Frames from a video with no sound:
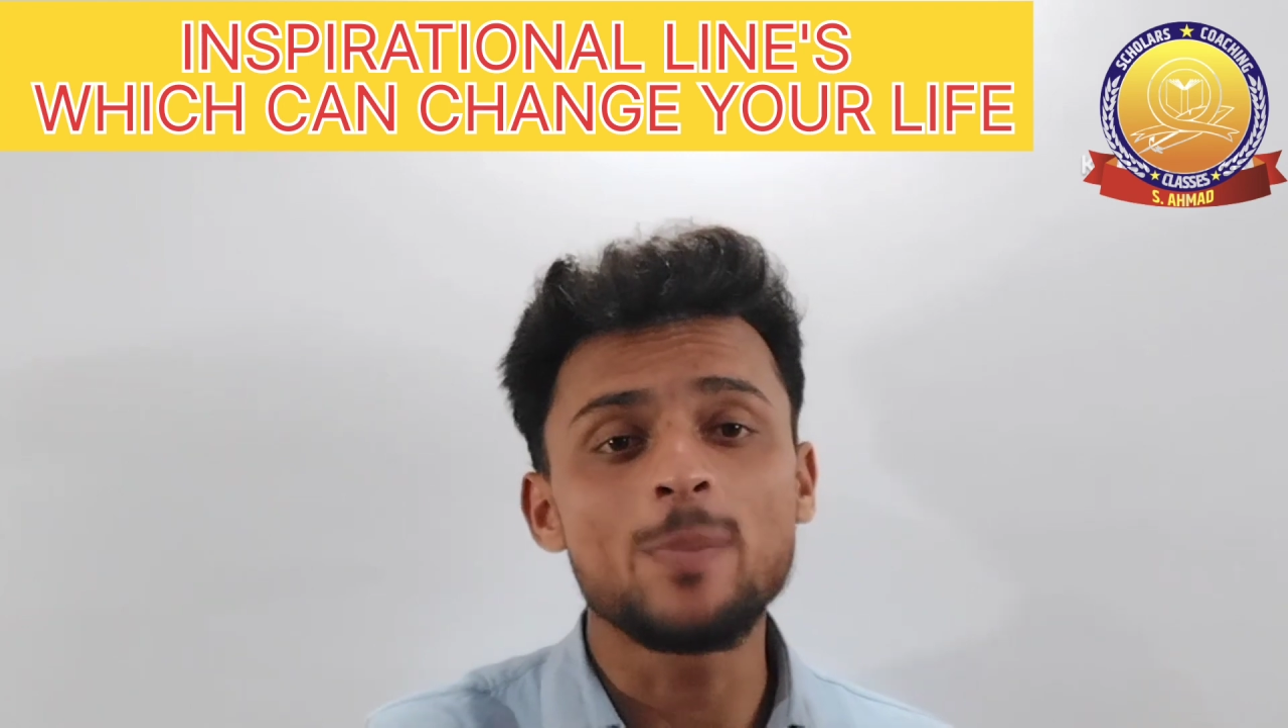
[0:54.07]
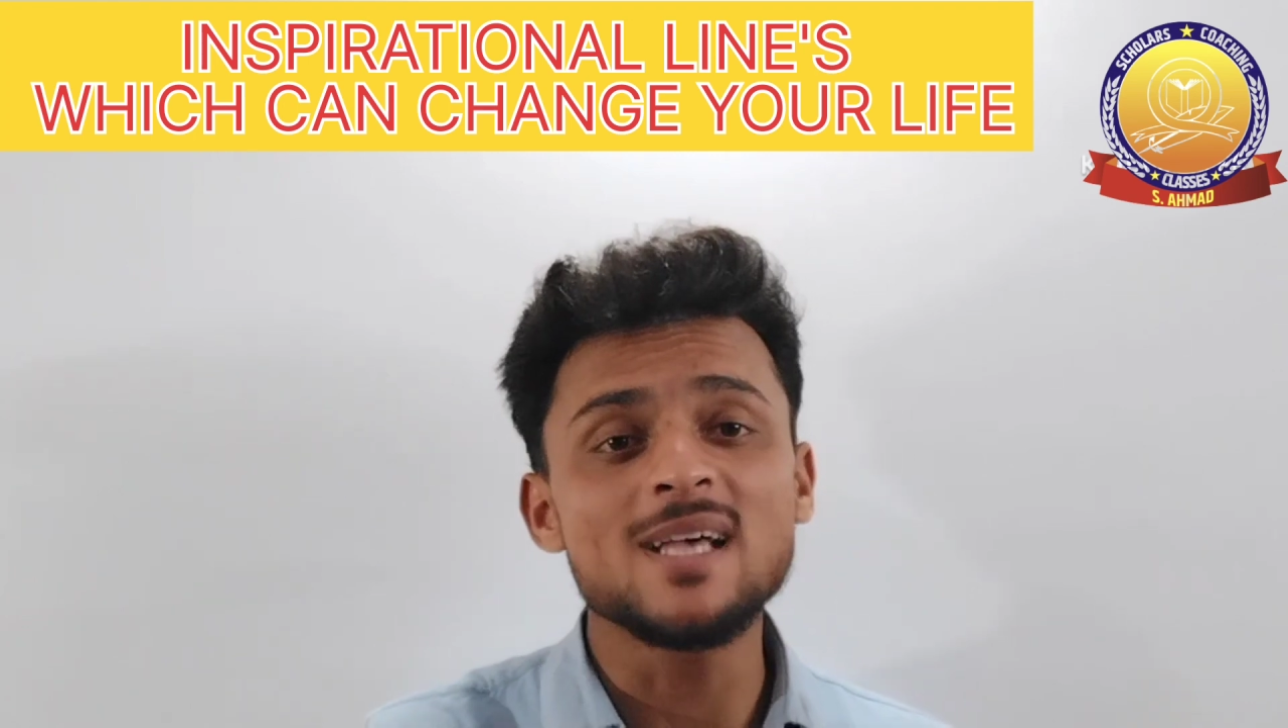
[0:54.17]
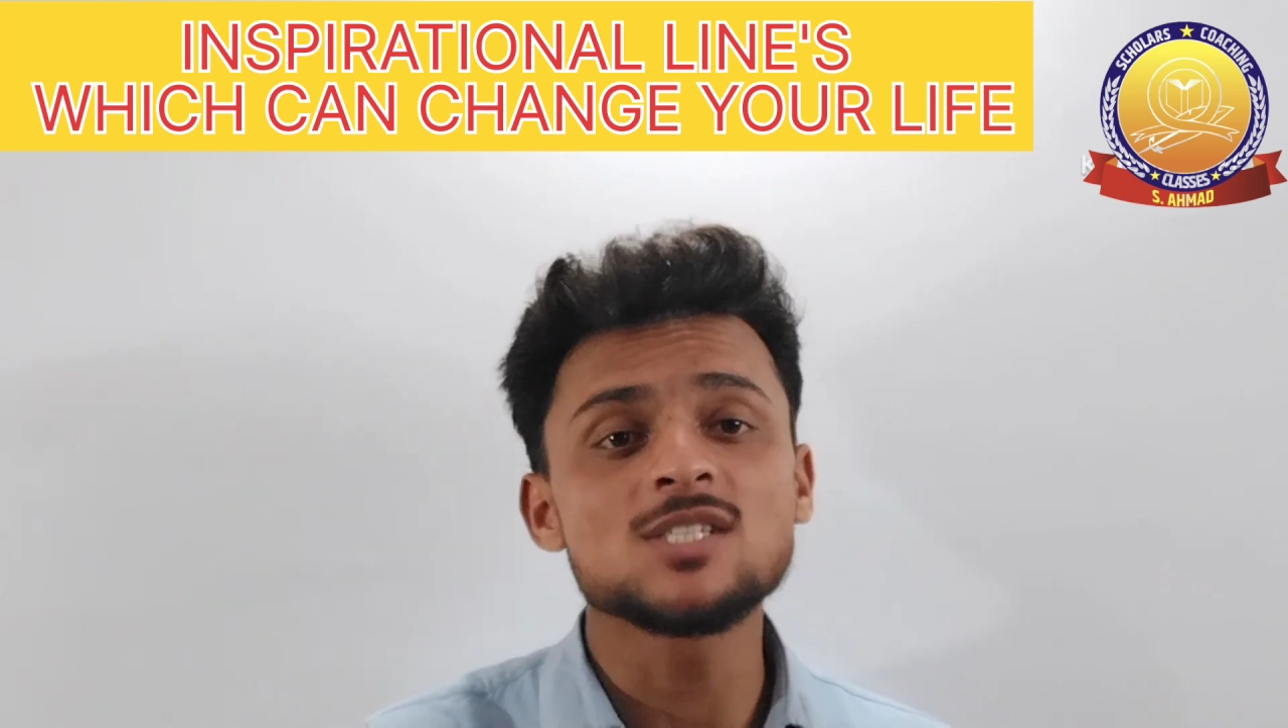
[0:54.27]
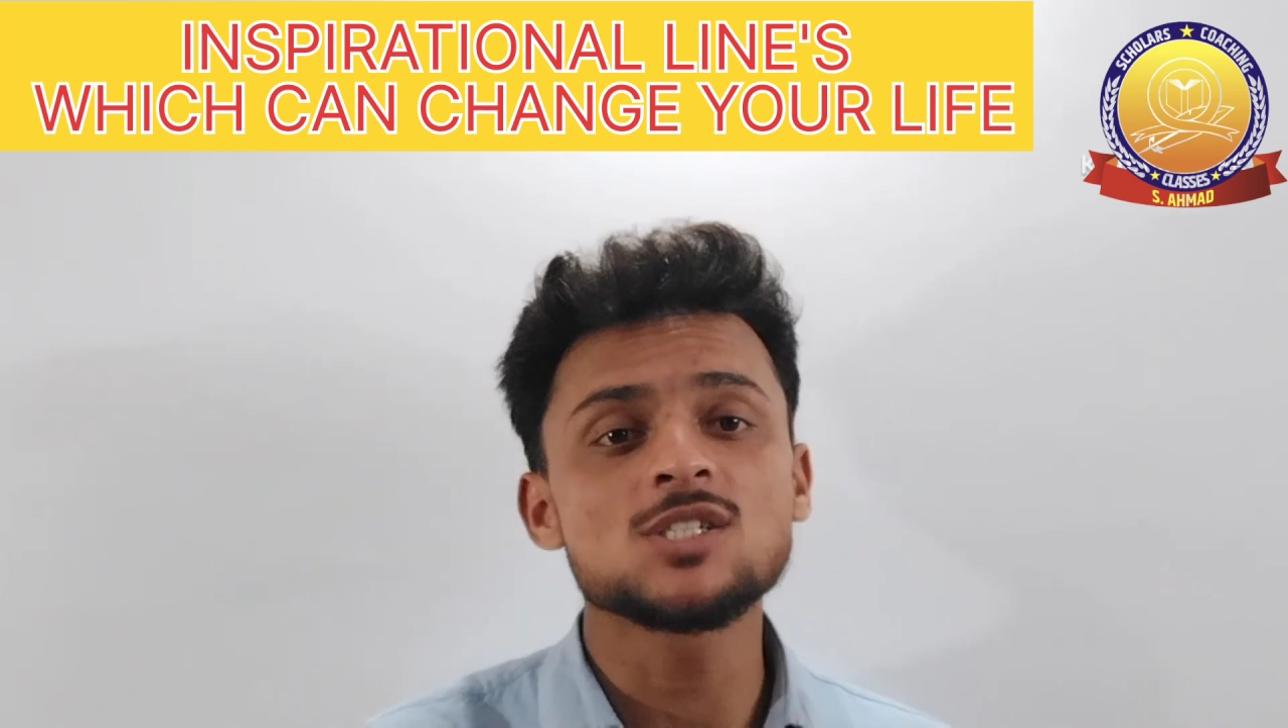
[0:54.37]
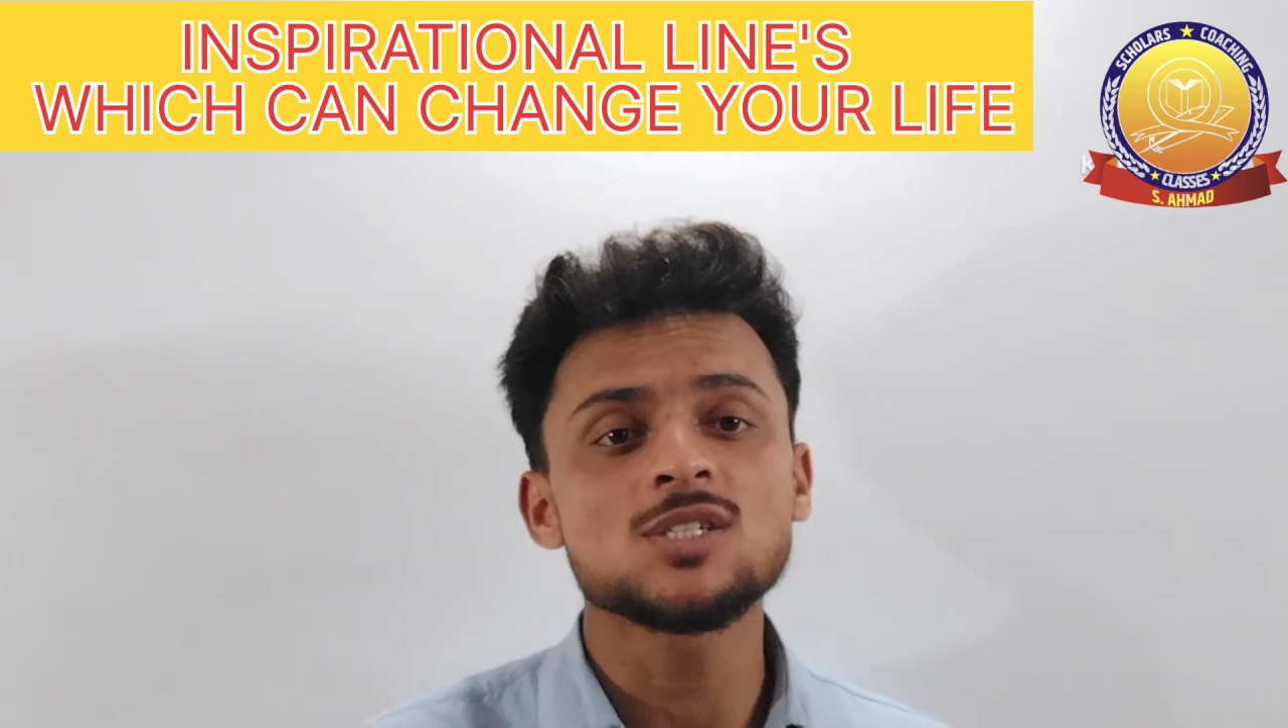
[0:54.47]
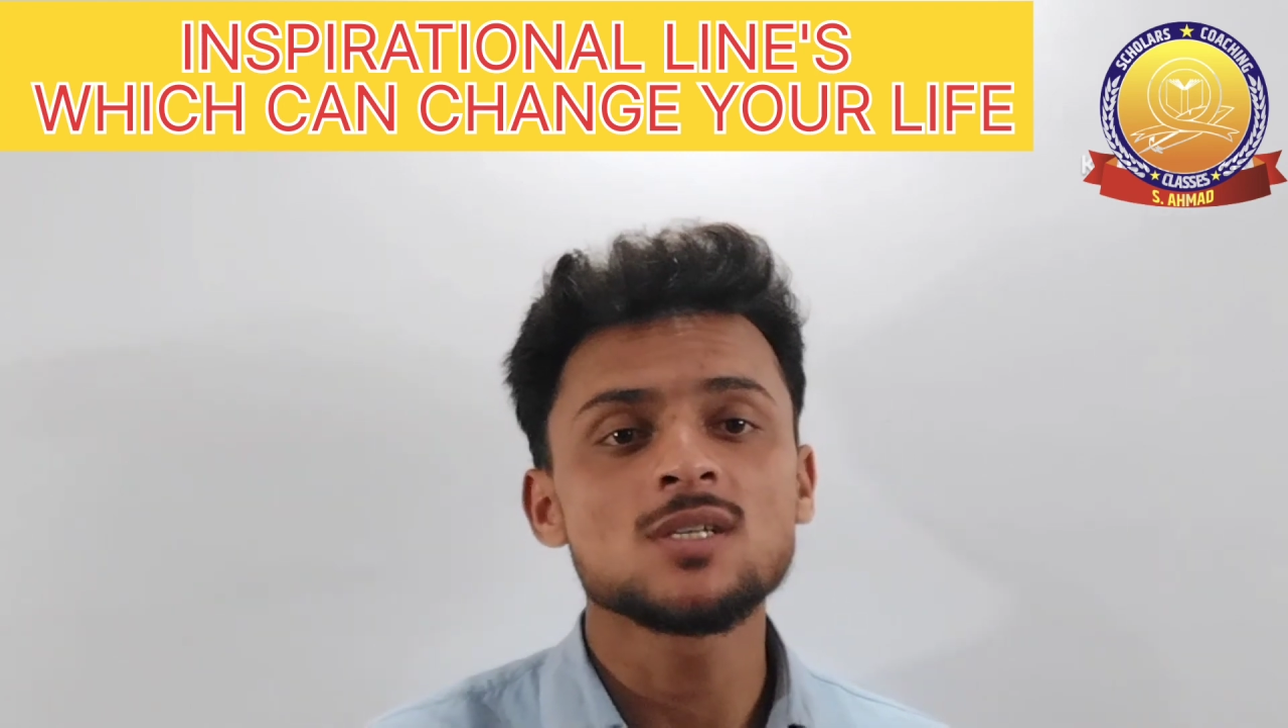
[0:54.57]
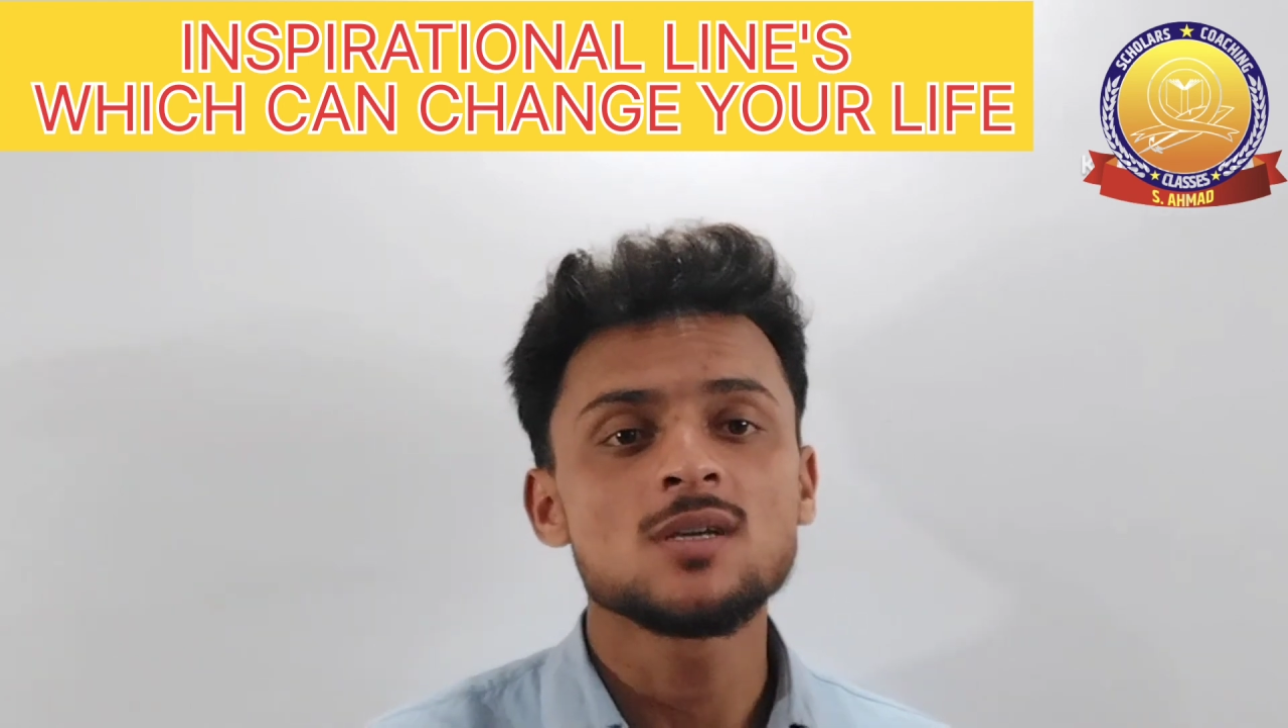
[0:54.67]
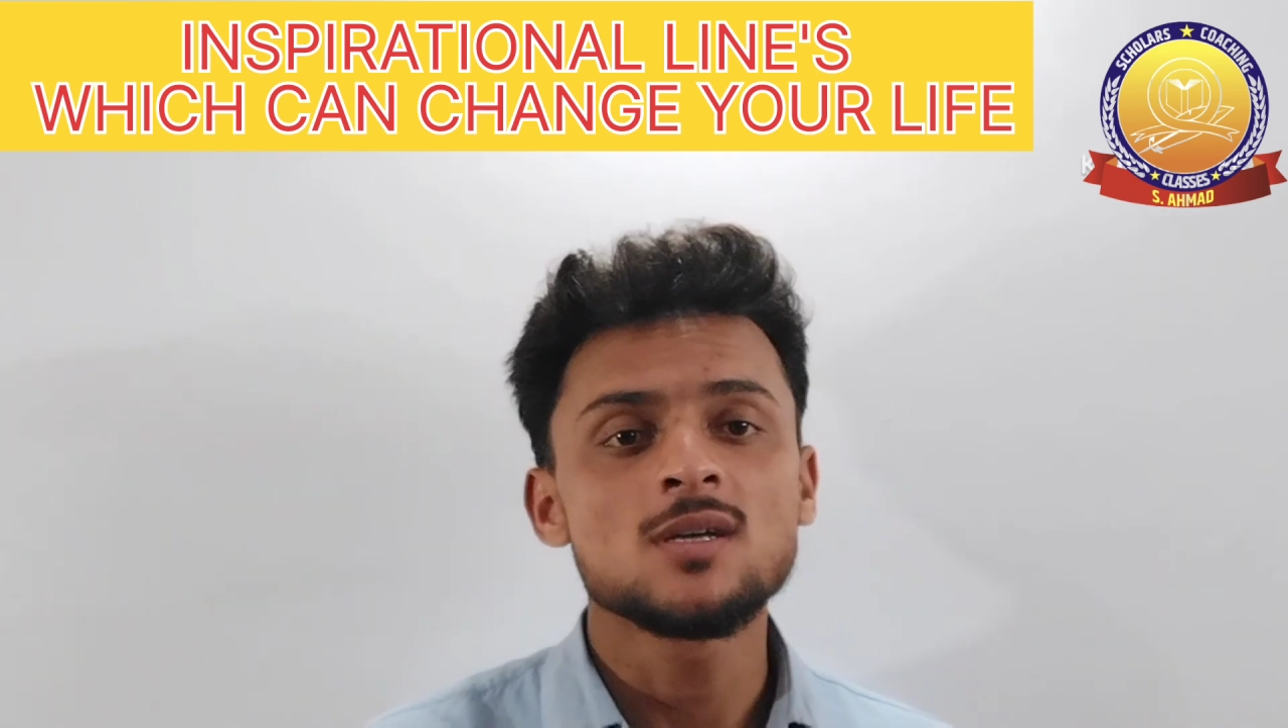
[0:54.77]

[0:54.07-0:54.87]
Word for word: best,